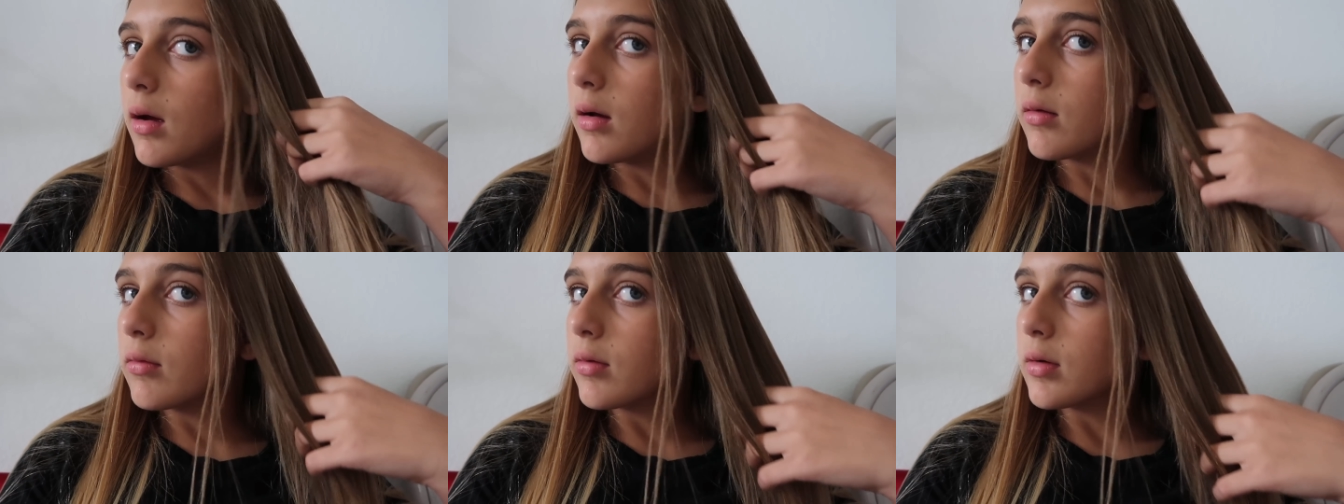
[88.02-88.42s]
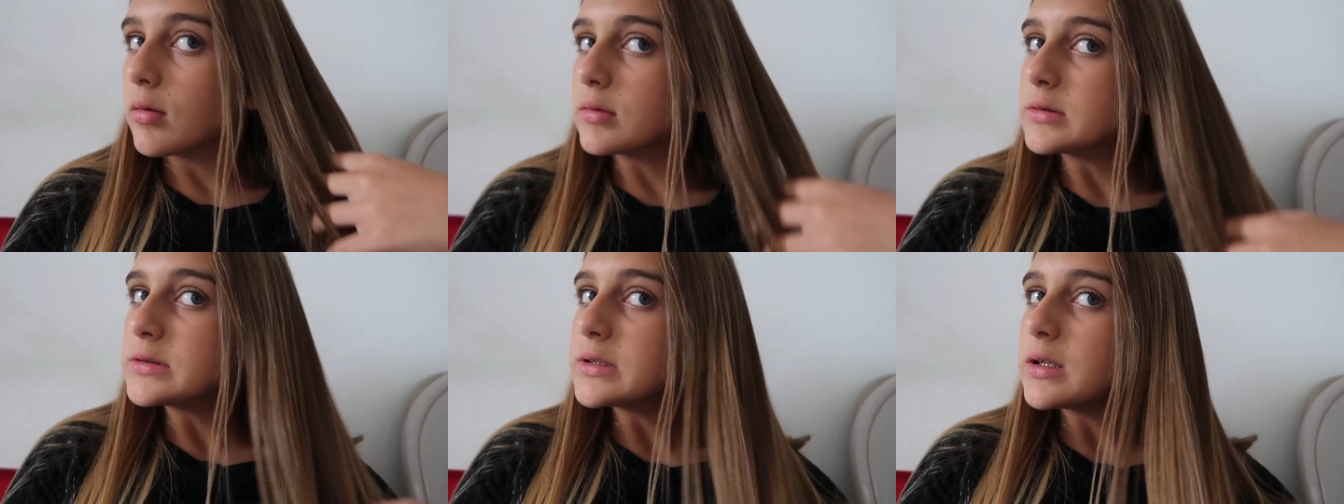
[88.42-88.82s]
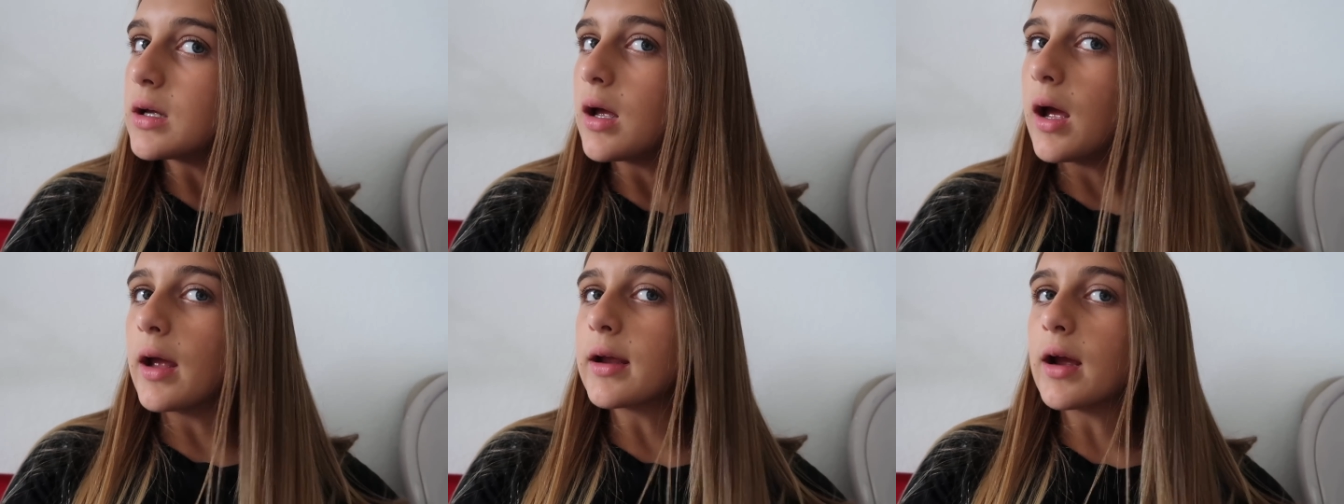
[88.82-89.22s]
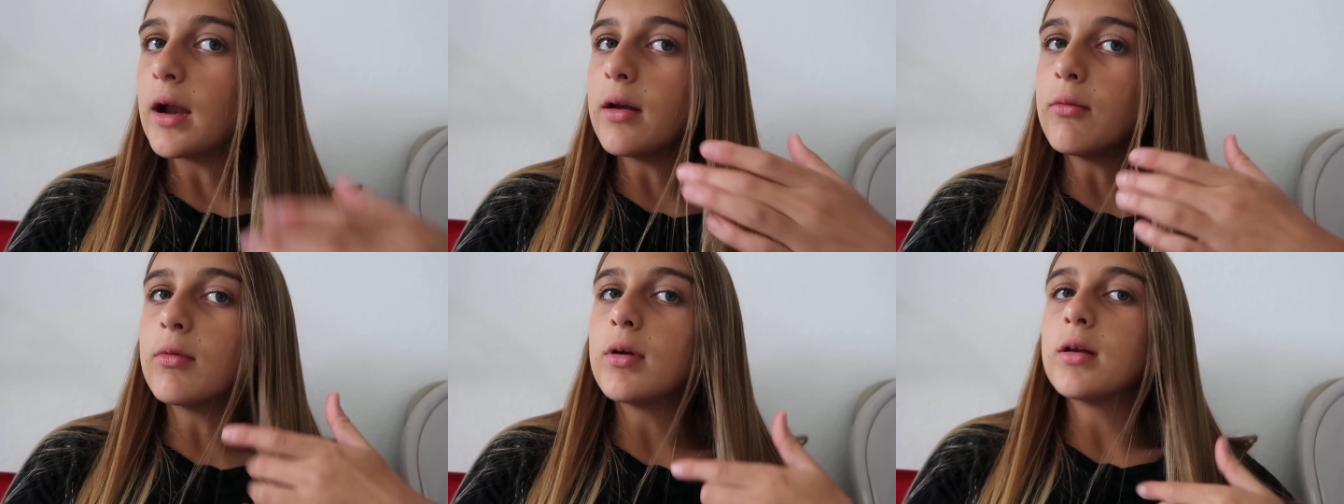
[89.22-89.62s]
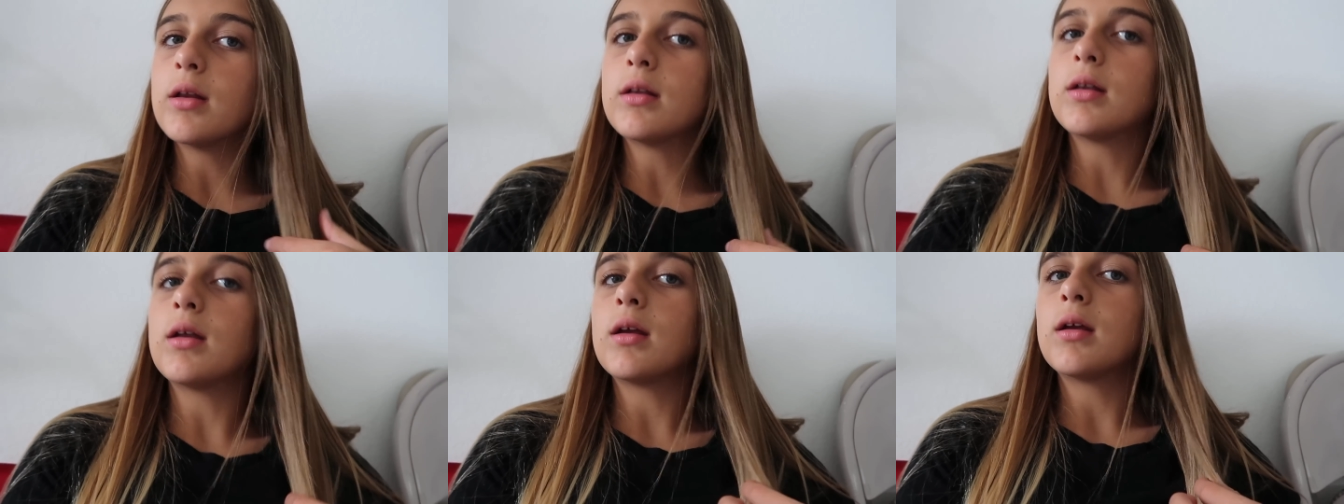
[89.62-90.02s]
I, I kind of
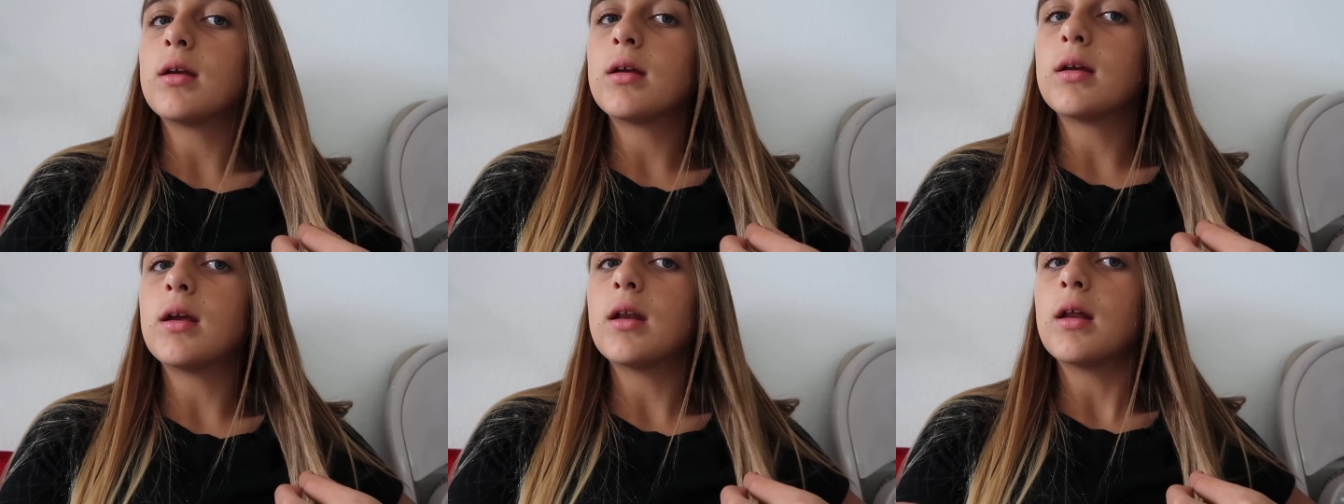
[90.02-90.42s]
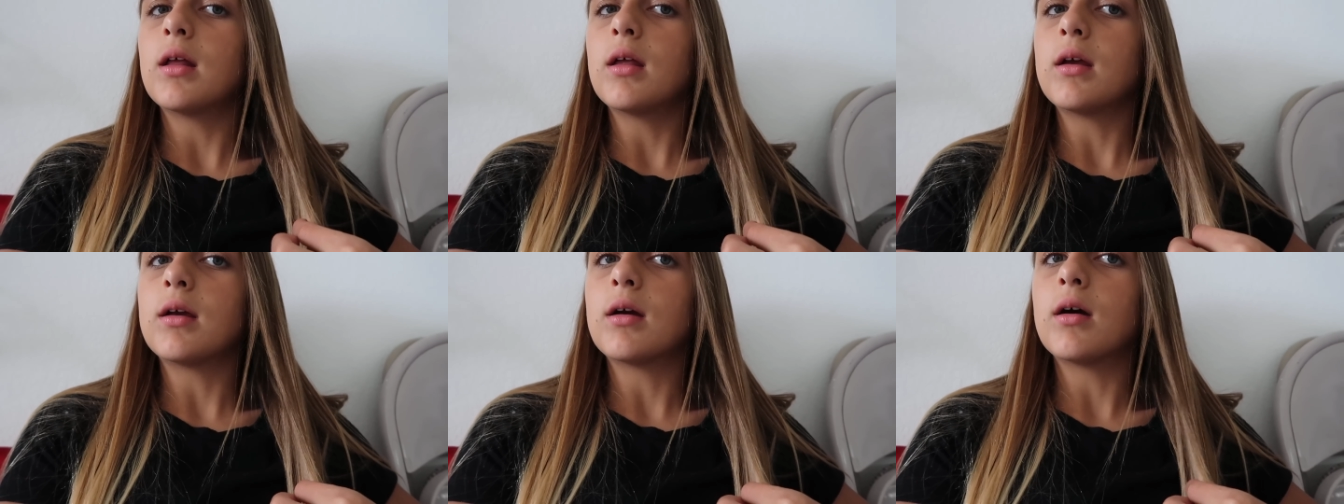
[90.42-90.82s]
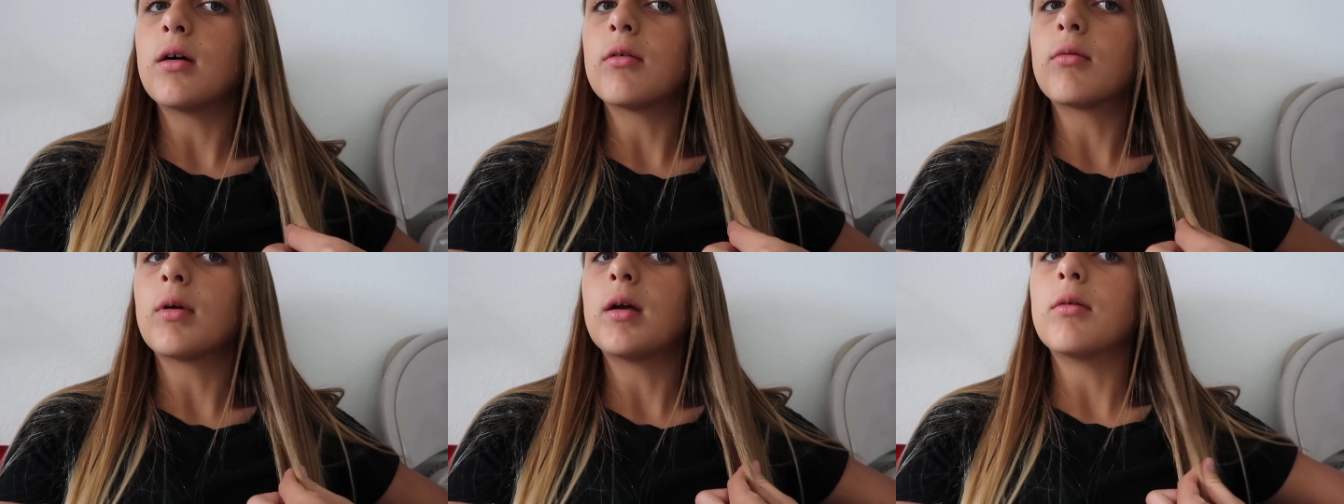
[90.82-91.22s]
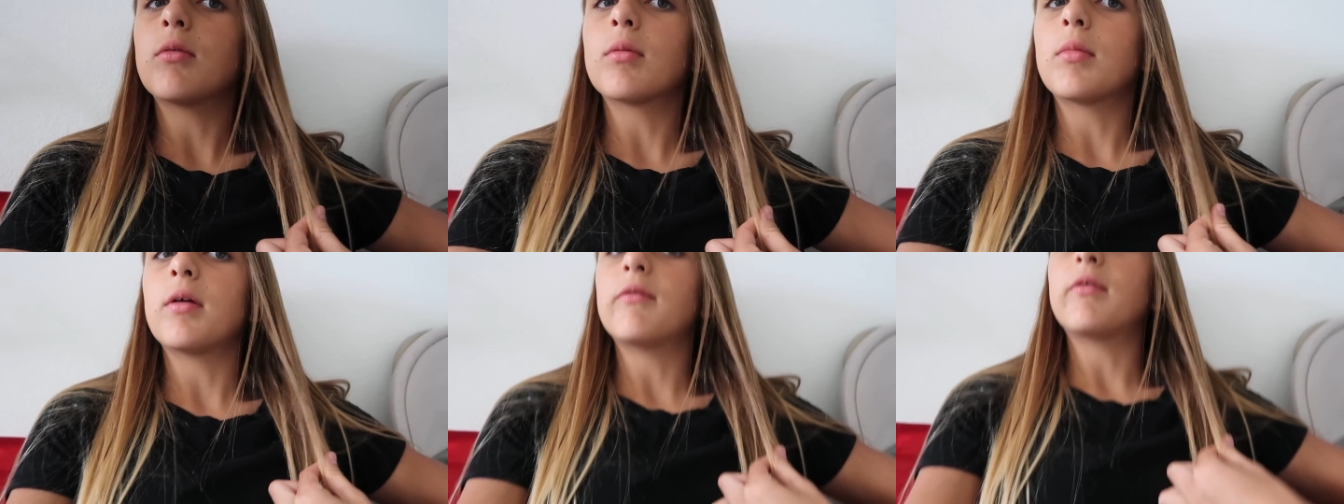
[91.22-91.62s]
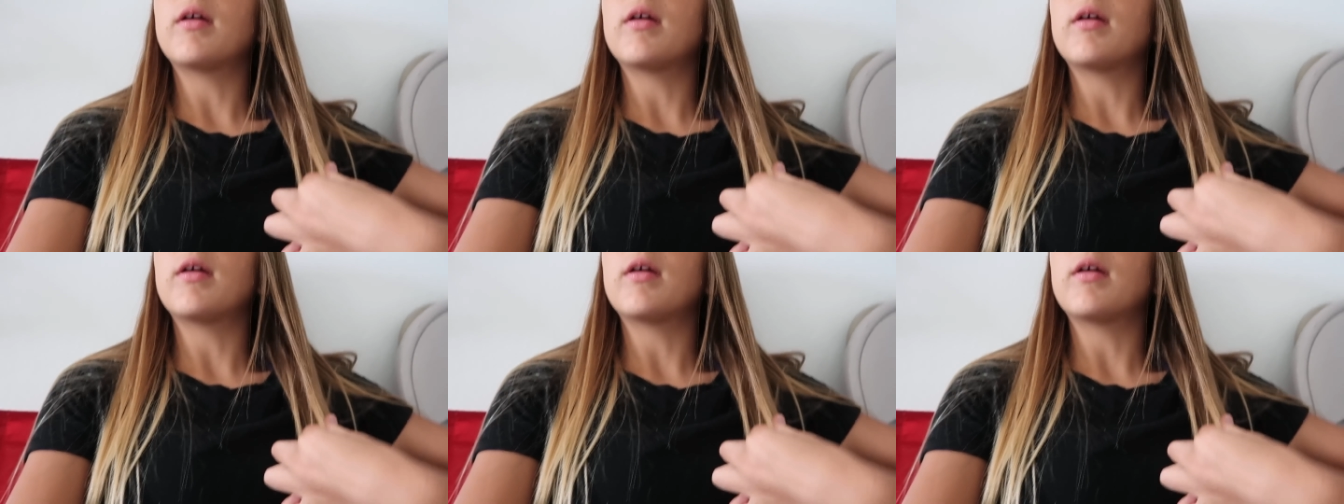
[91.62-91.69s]
wanted to do, get it like cut right where my